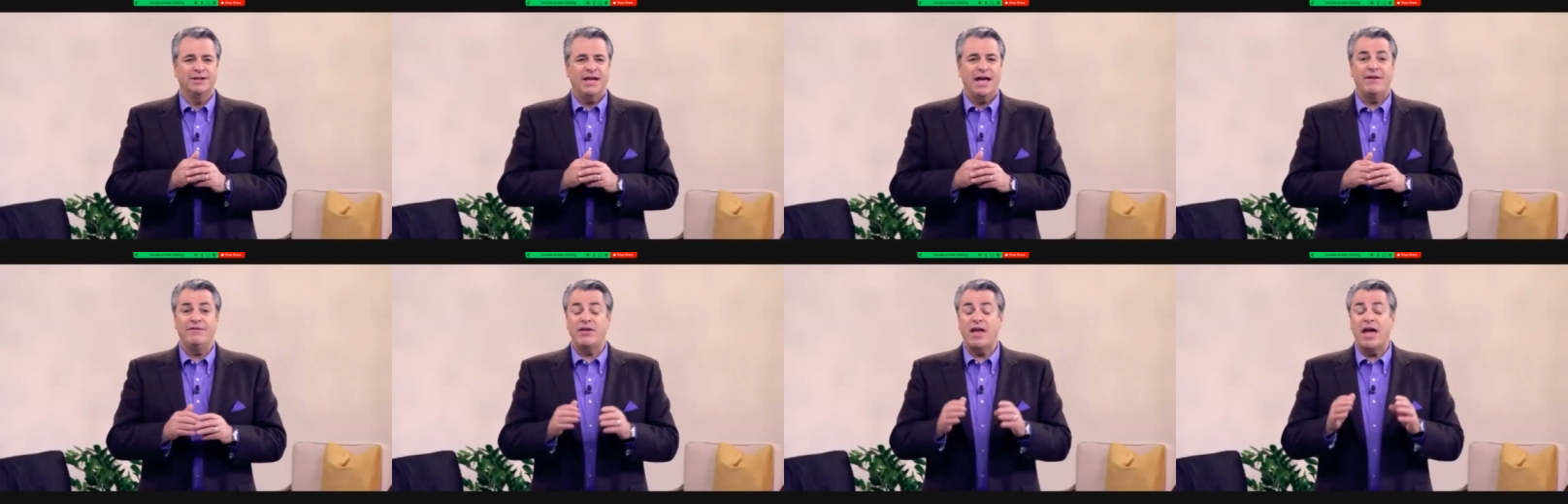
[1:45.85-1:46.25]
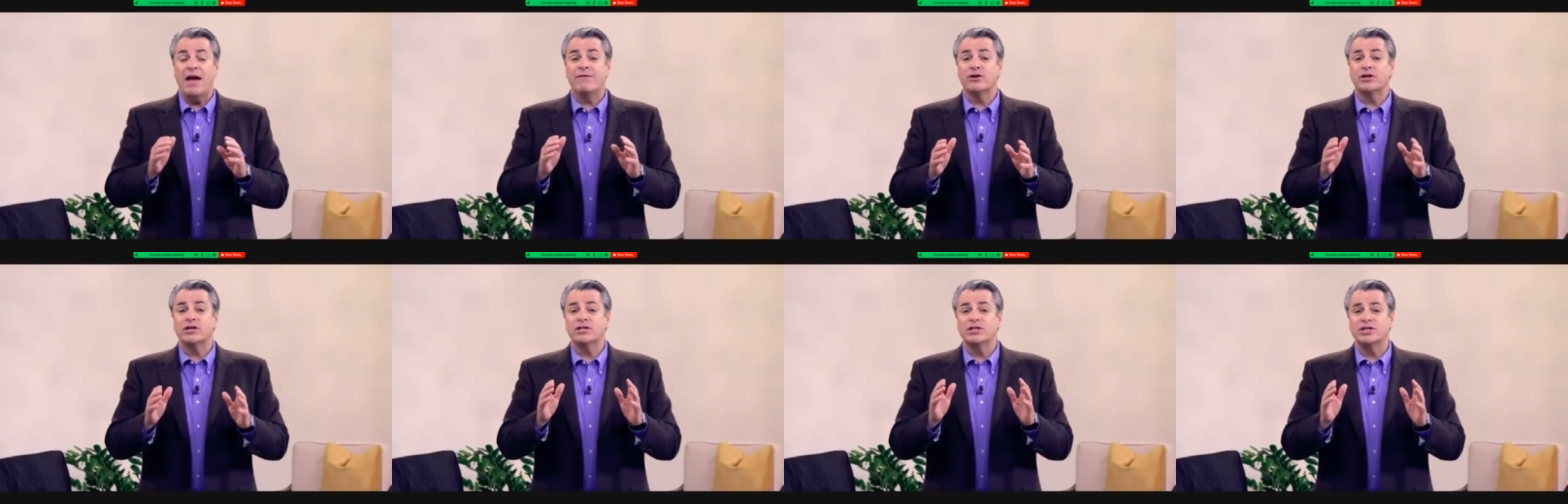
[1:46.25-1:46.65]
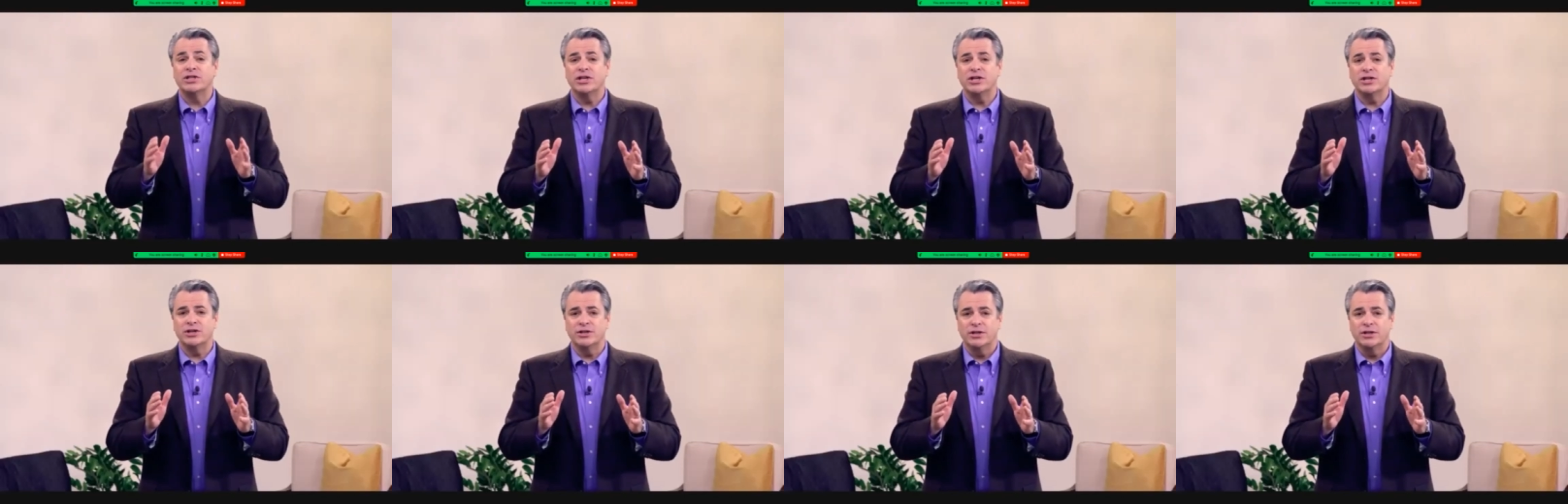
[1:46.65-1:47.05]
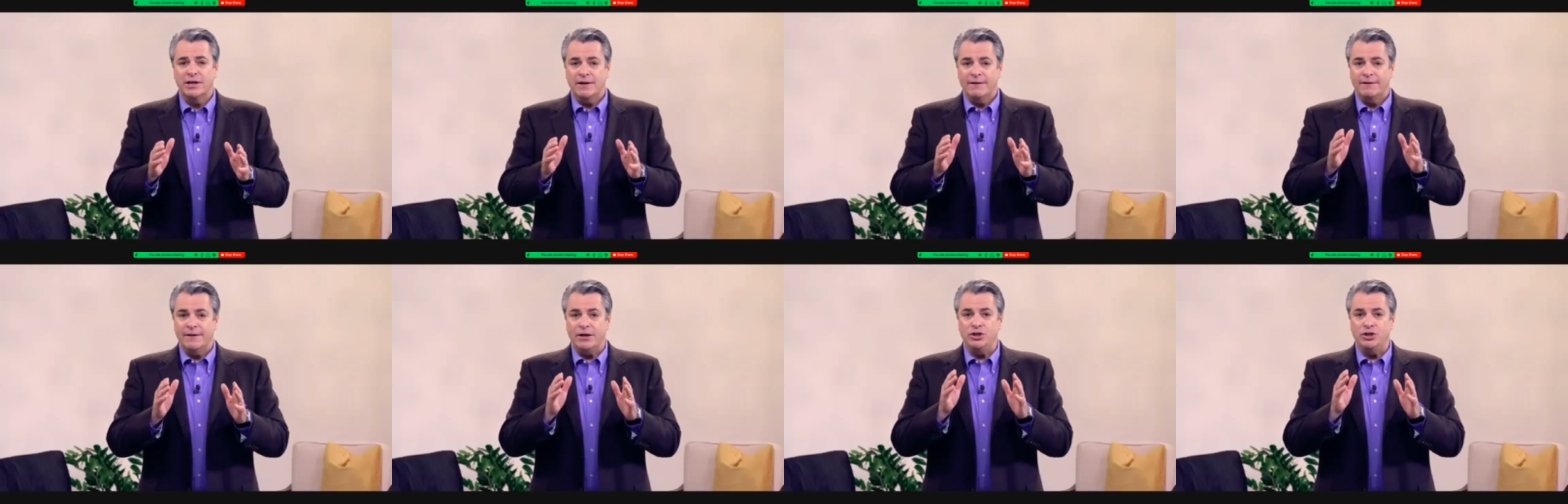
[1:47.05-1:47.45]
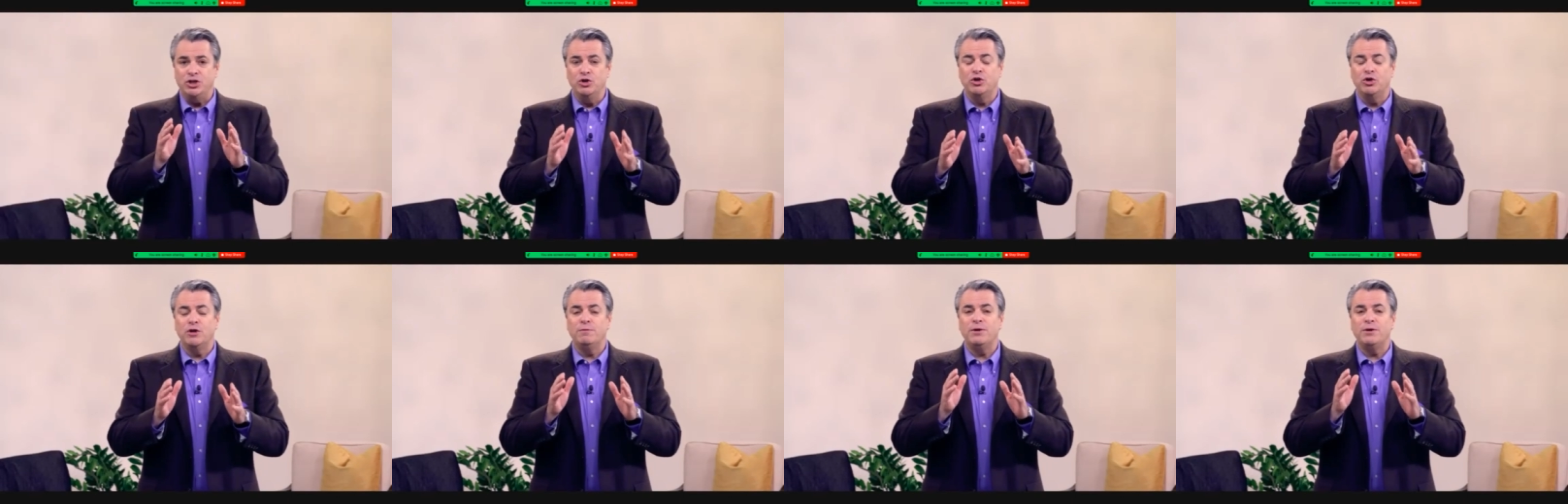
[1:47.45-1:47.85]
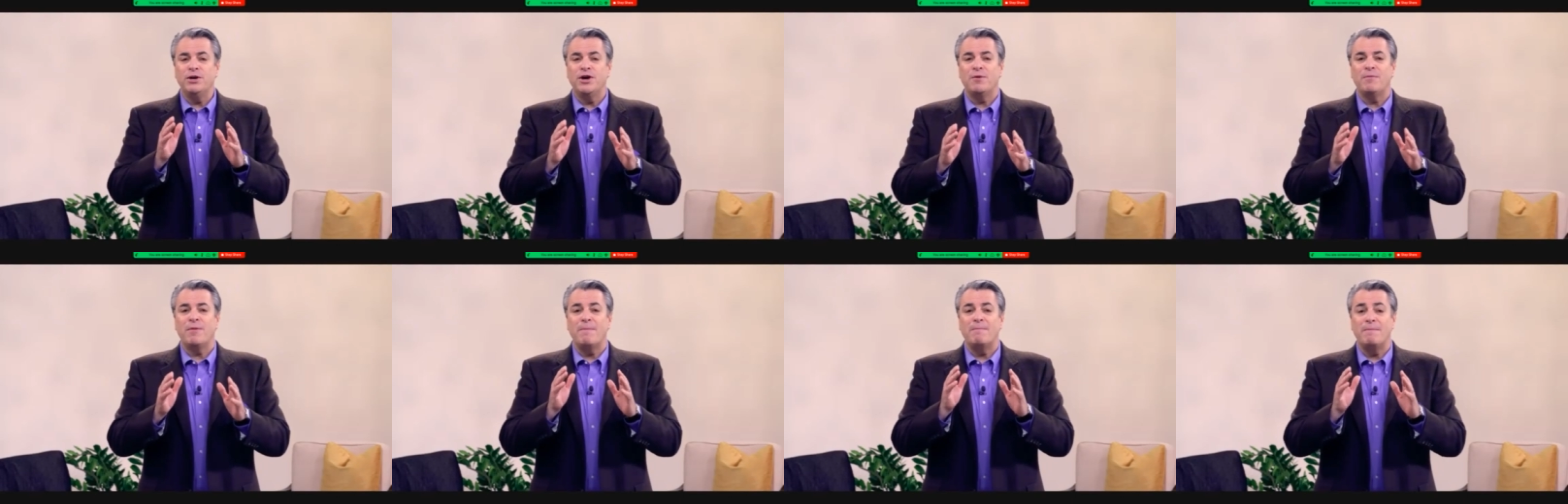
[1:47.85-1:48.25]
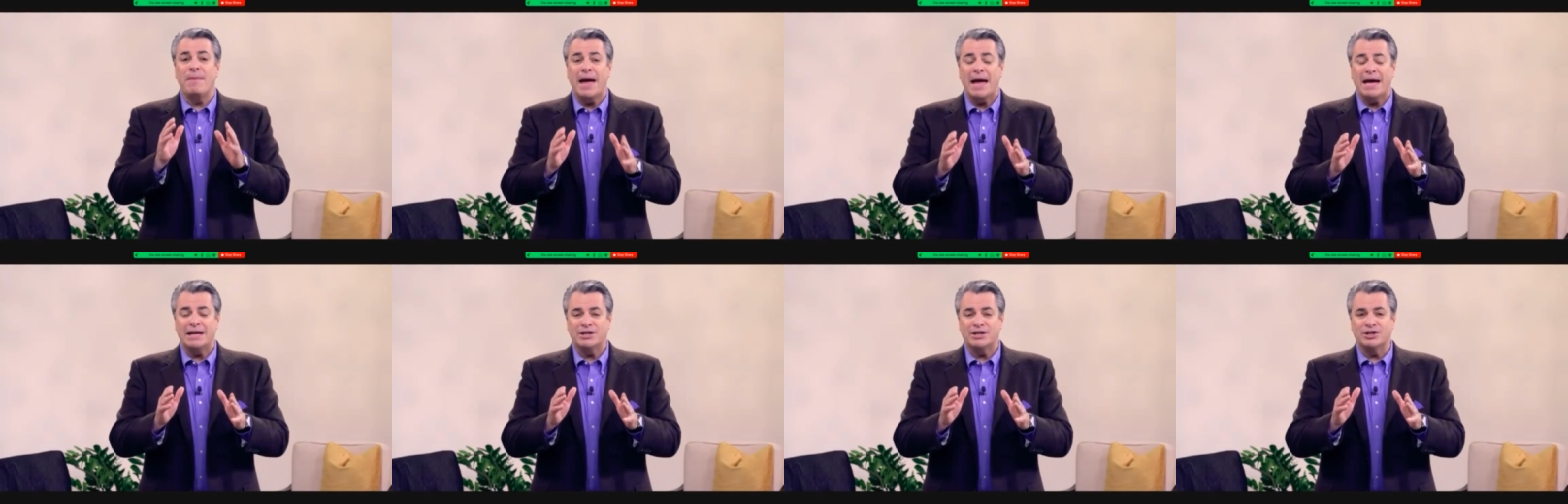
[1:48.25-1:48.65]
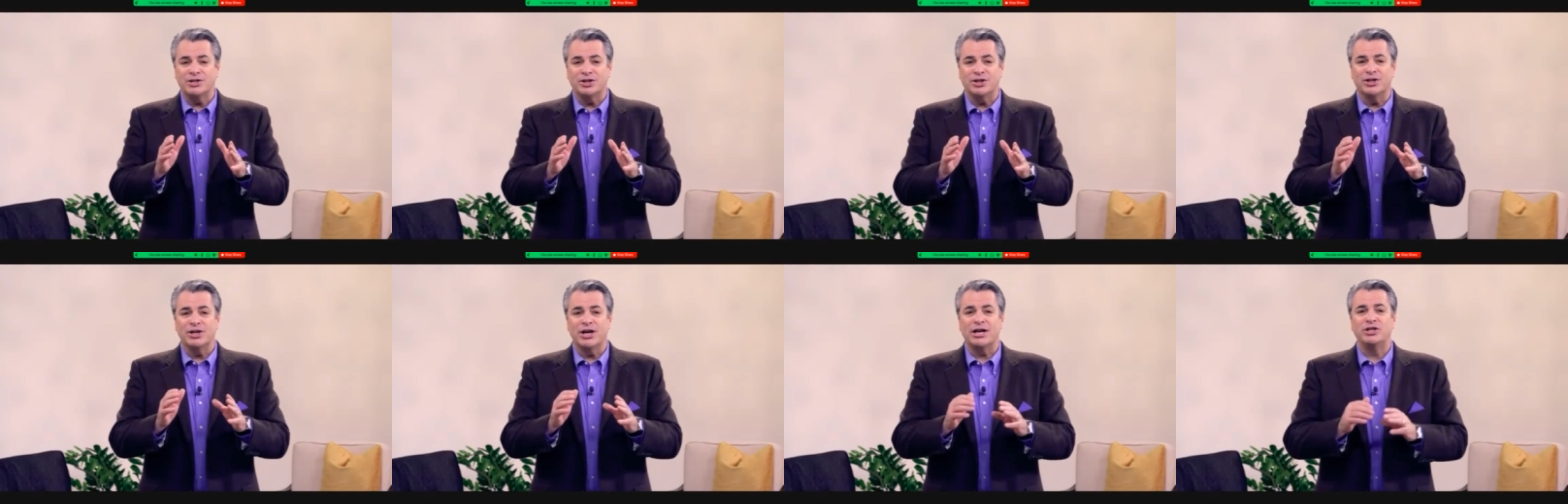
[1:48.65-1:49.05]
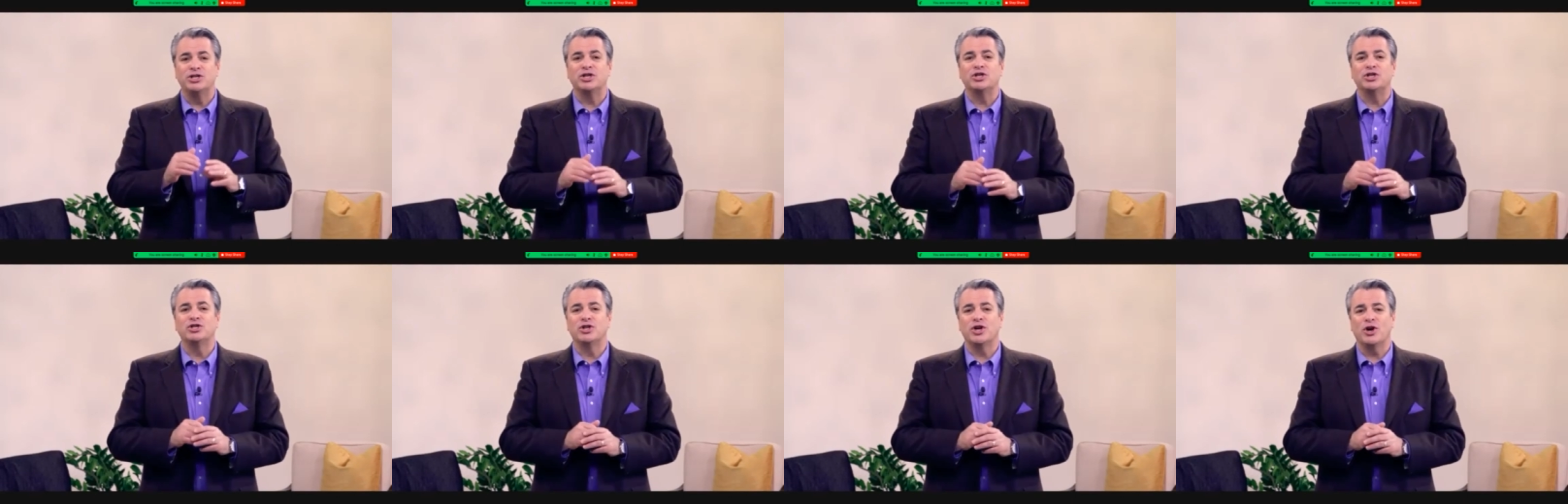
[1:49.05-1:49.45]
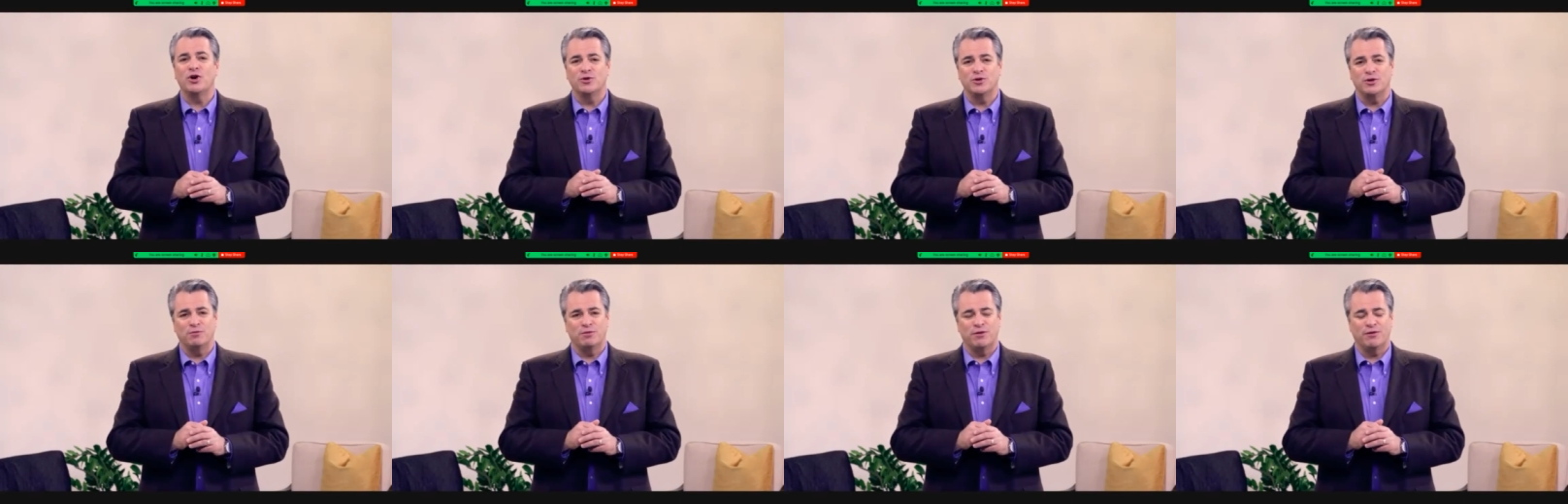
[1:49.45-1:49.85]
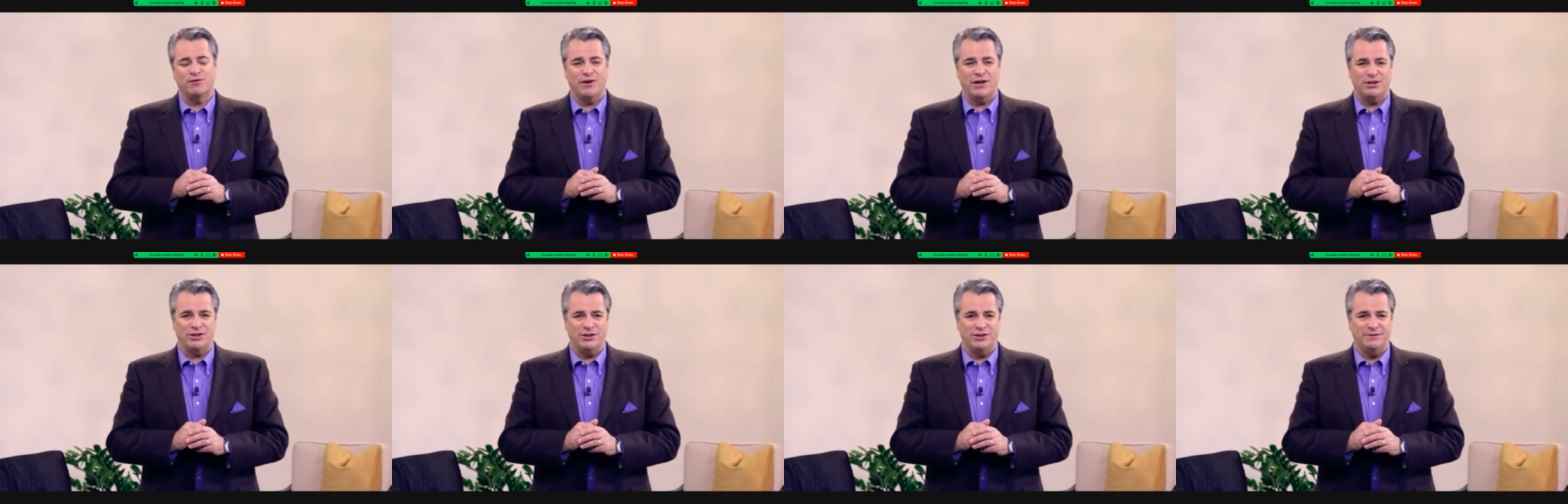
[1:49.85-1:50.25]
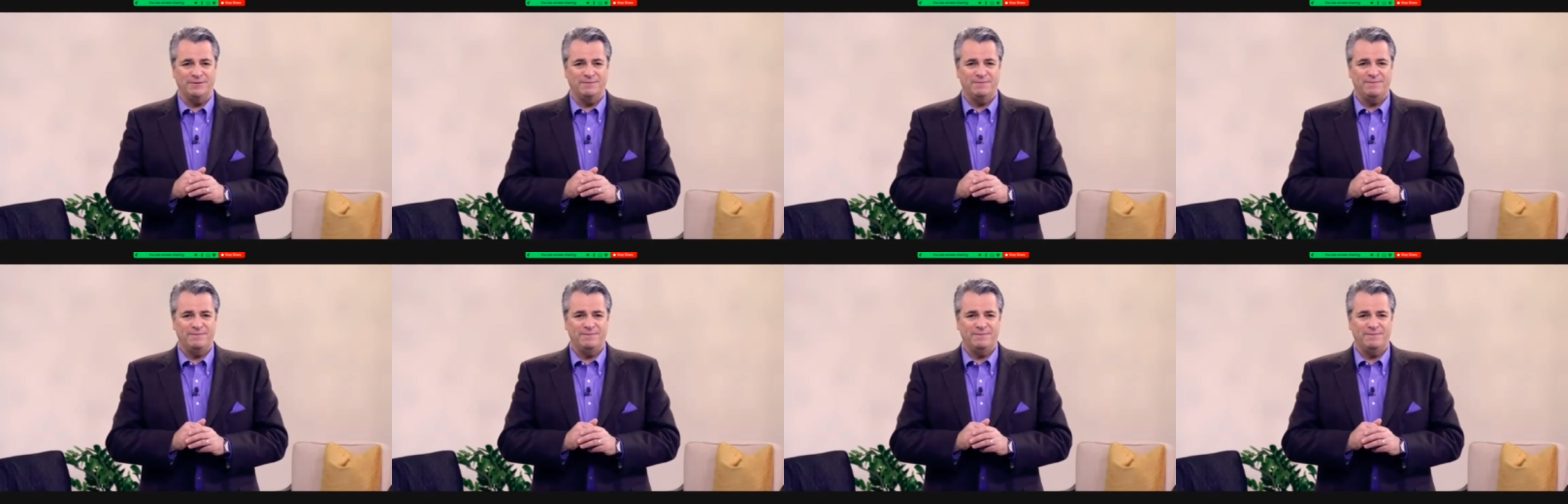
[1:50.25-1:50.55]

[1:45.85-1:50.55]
Have you ever considered that you could become a master at your chosen profession?